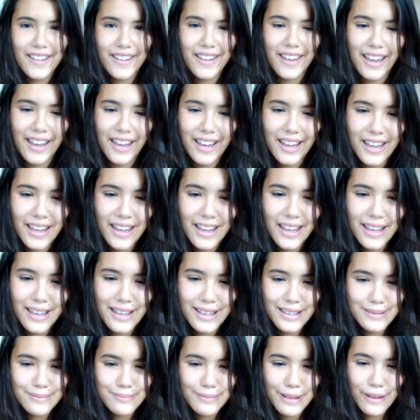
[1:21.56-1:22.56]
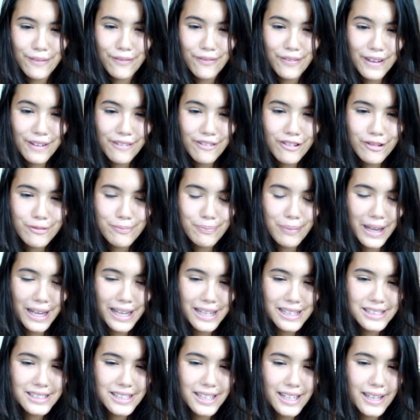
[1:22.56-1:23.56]
okay and my favorite
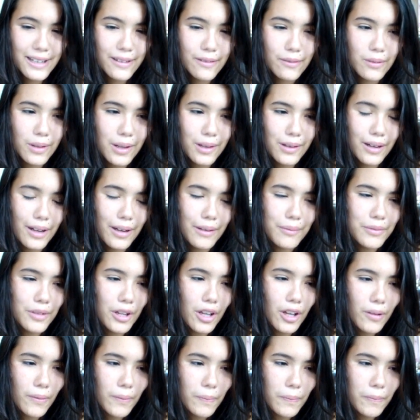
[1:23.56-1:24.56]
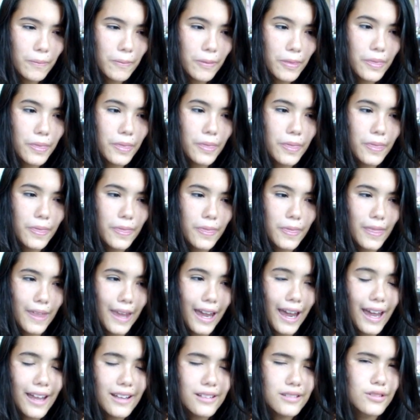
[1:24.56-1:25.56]
painting well I'm not
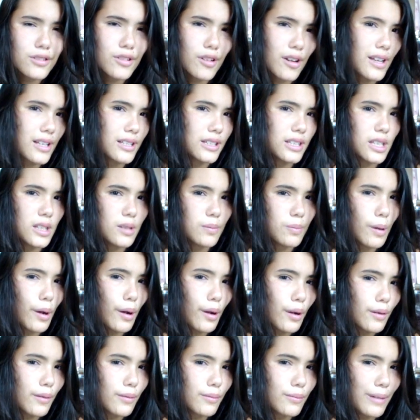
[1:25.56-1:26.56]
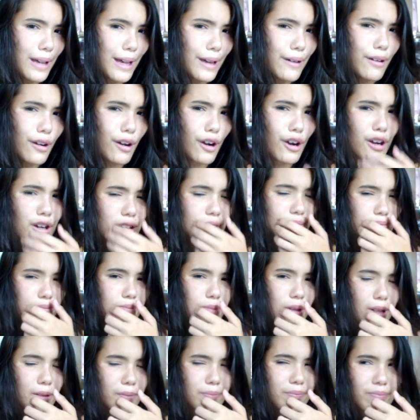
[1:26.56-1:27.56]
that crazy about, about art
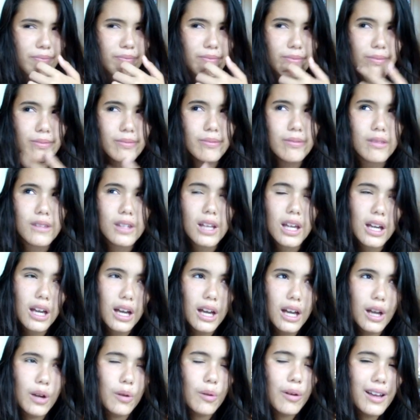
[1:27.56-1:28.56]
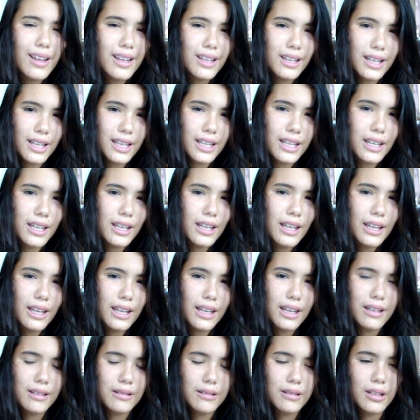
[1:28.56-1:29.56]
but I quite like
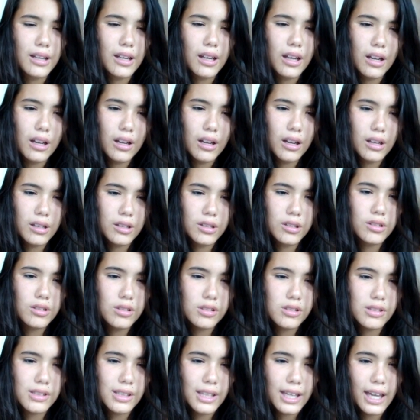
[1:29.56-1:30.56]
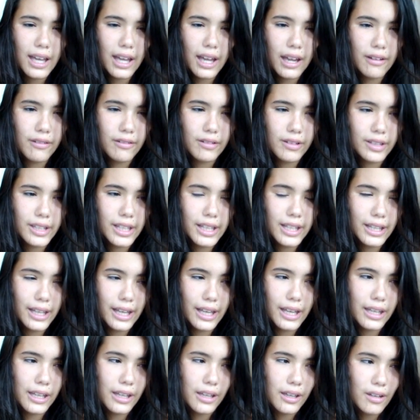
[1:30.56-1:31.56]
it and usually I really
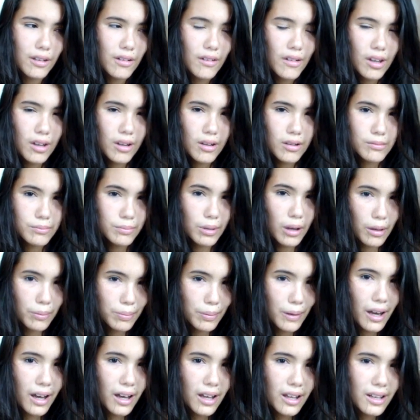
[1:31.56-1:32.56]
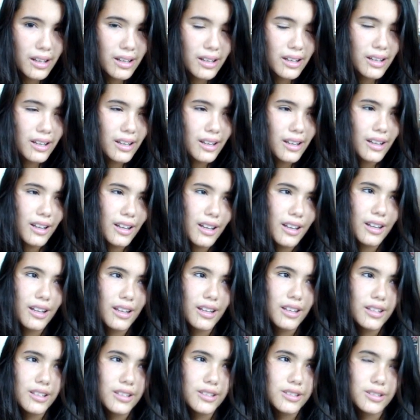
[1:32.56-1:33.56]
like pop art.
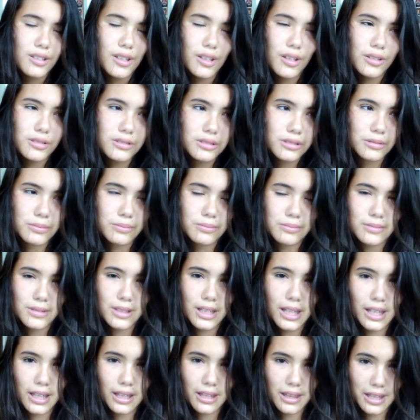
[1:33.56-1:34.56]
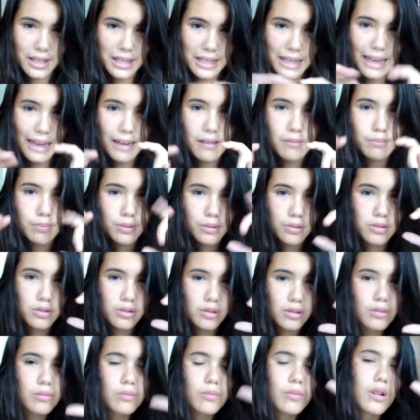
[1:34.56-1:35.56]
So, like the Campbell
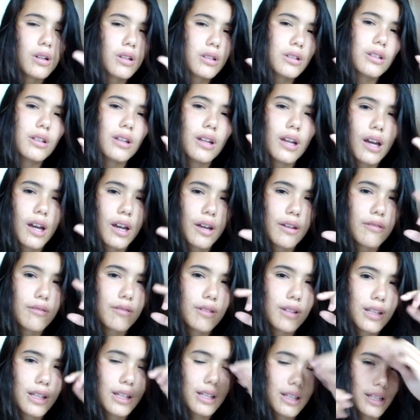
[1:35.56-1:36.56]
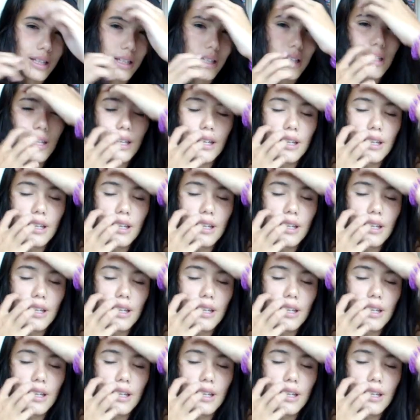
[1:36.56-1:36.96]
soup one, I really like